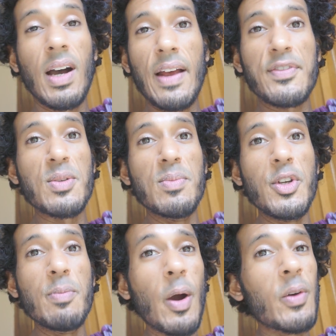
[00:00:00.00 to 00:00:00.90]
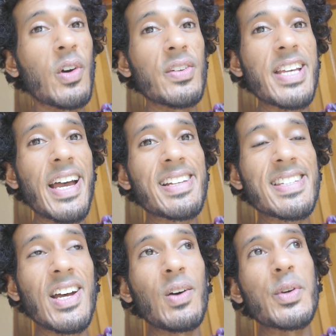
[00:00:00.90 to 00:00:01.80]
I have some new boat
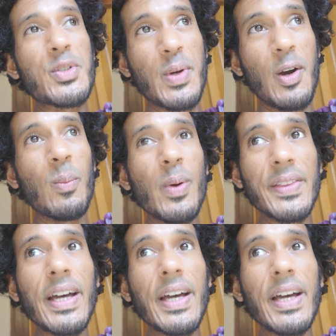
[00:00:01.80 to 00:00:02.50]
contacts now which will help with